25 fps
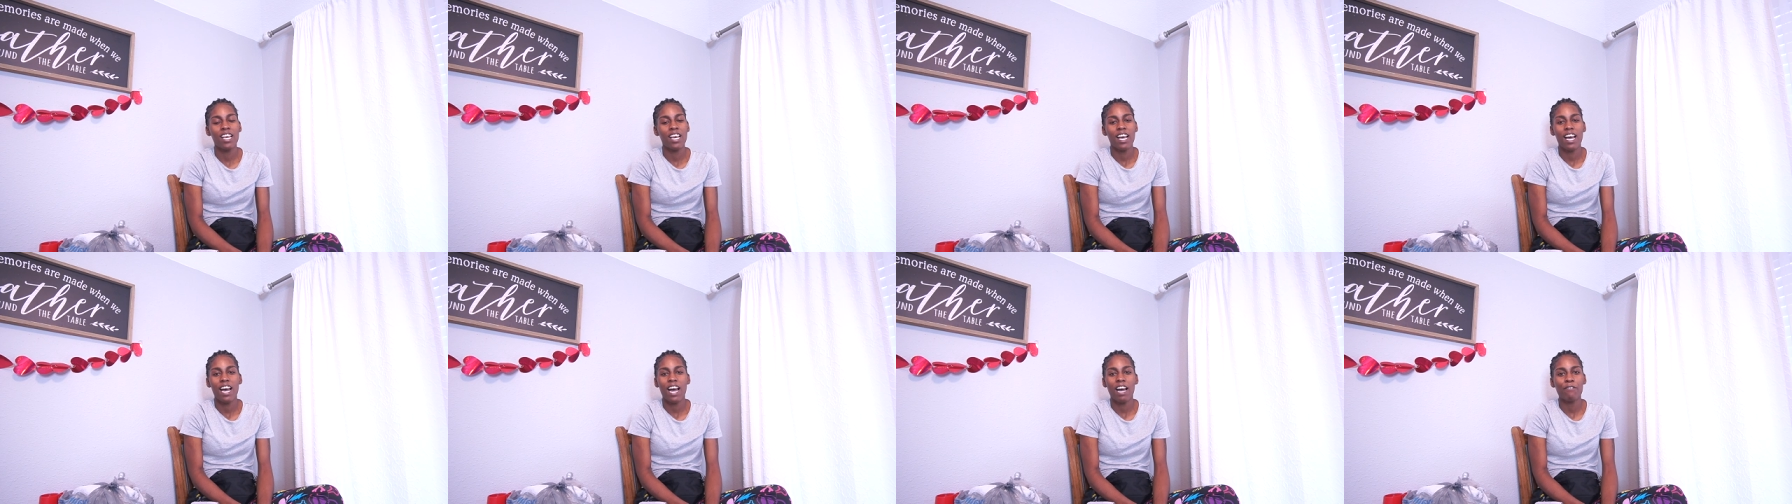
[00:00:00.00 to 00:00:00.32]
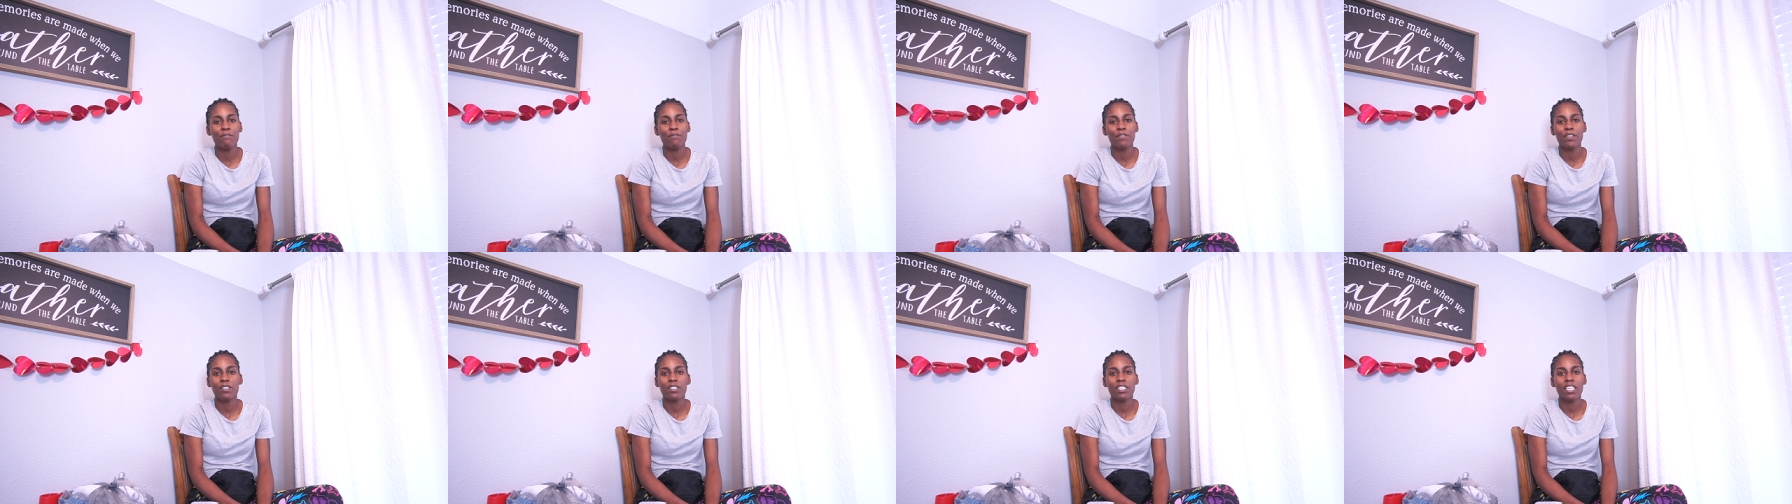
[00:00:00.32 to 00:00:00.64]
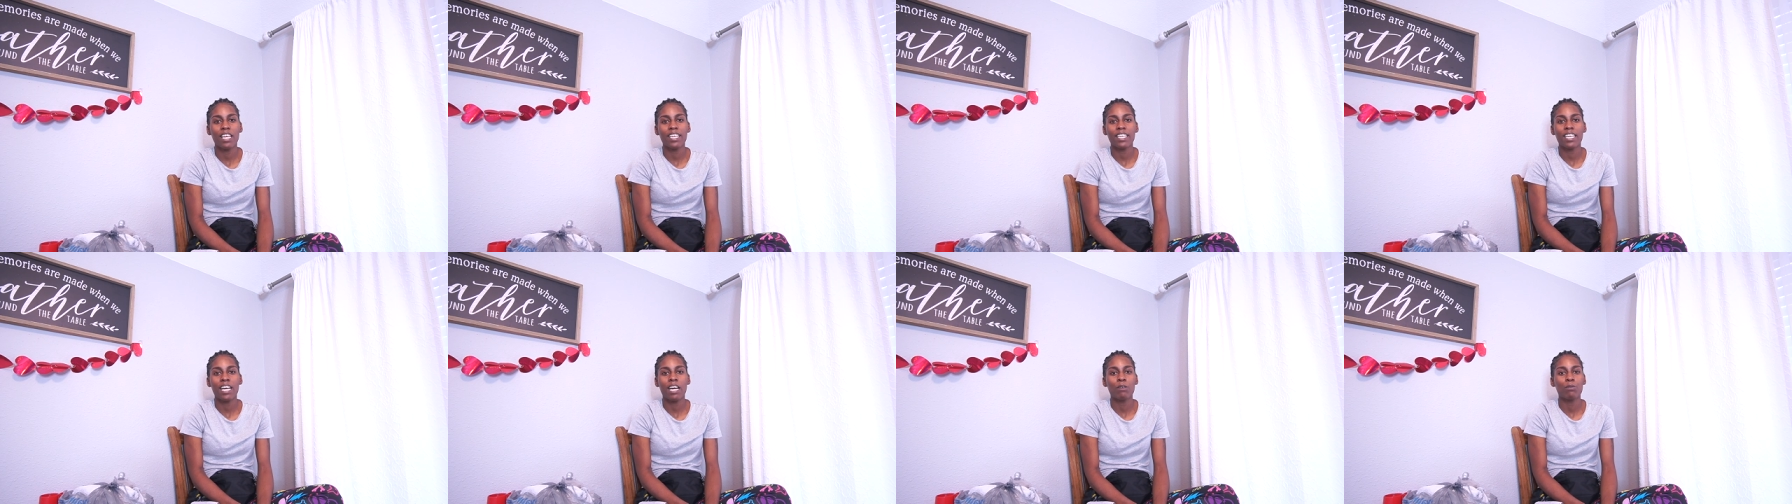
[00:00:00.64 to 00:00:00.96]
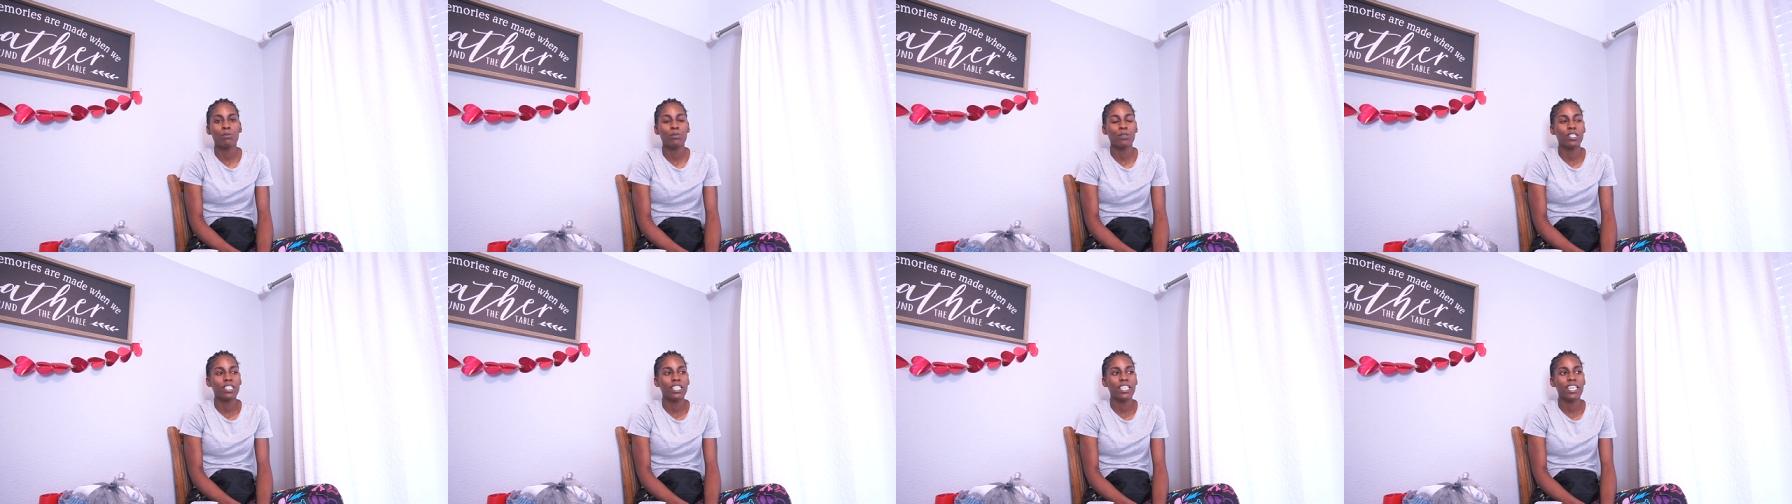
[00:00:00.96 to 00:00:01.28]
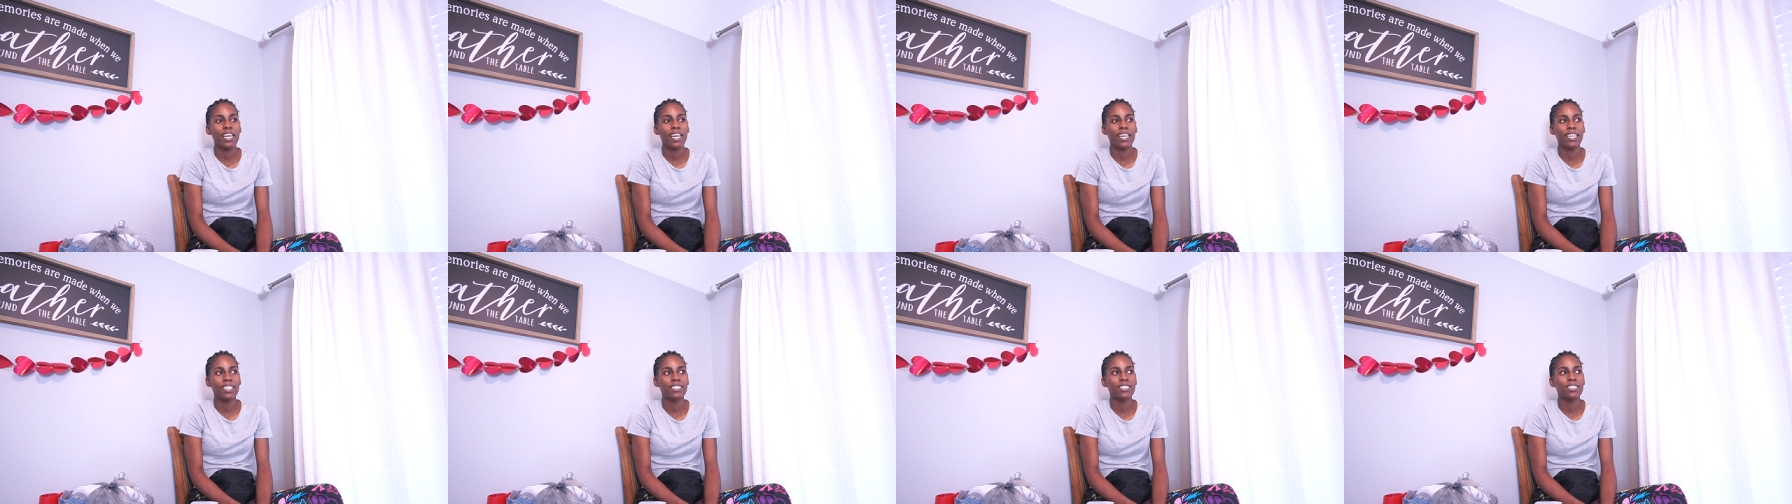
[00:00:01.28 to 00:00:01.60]
I feel like I really
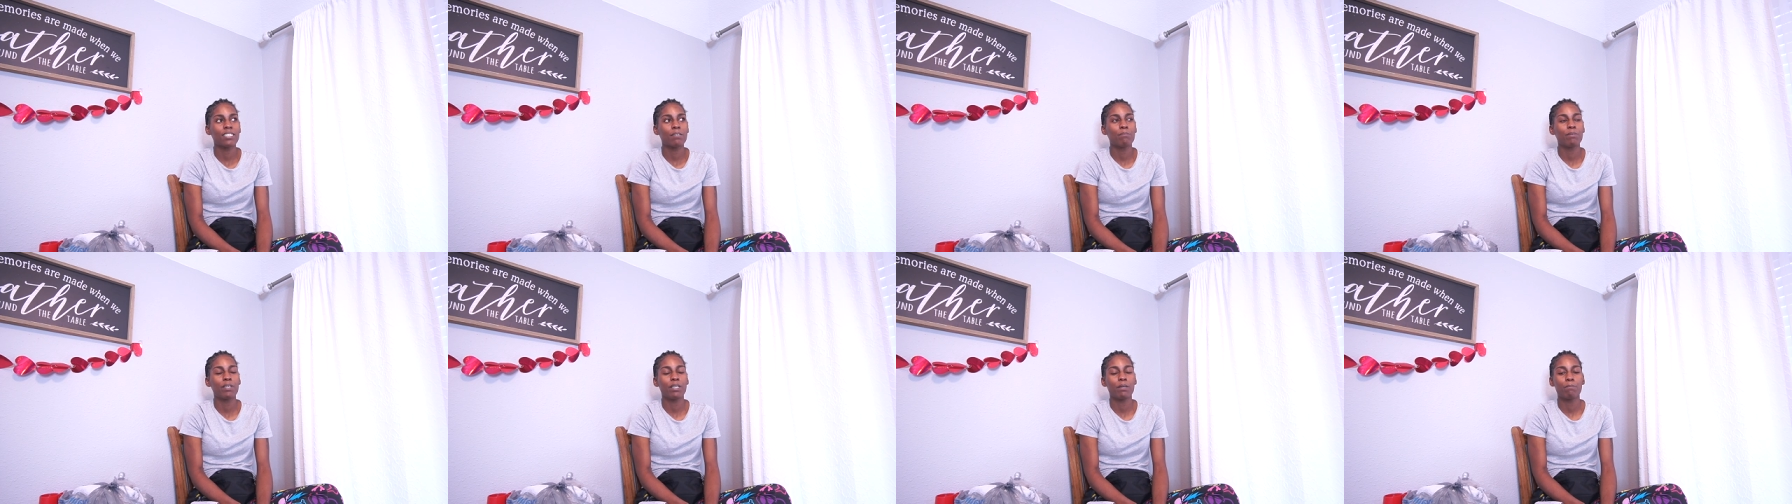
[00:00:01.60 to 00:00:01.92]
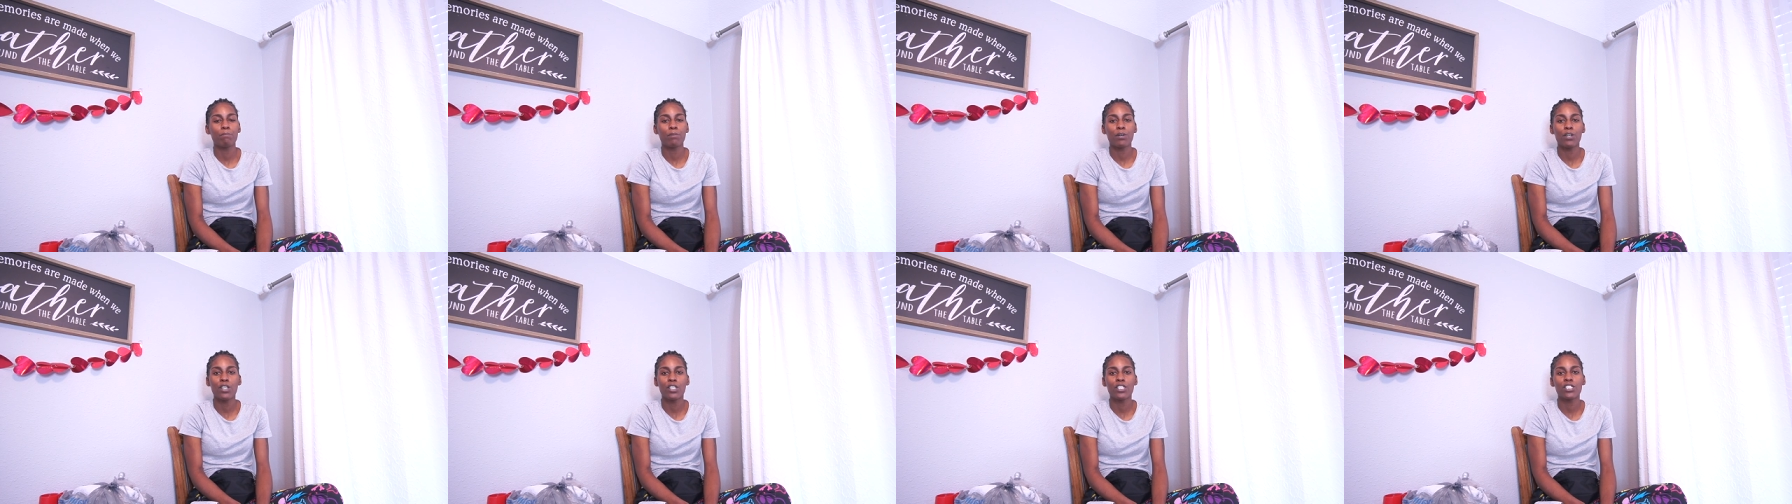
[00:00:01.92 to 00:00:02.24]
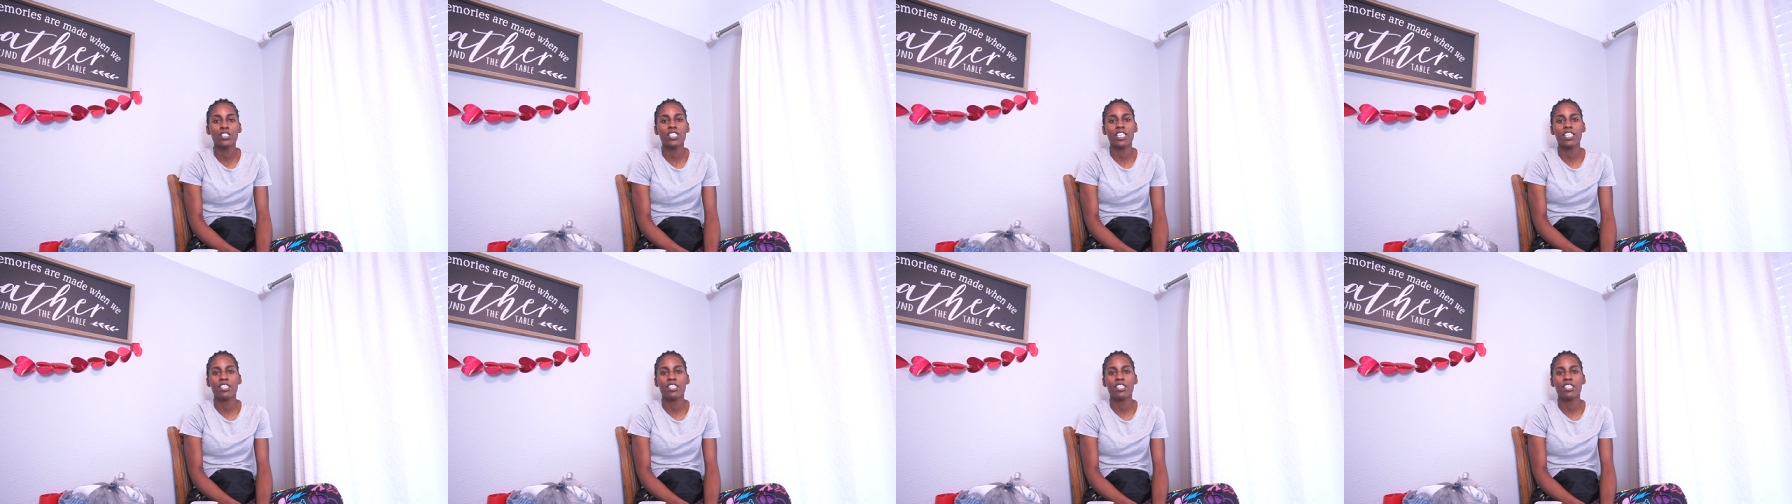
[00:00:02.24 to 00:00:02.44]
had to be pushed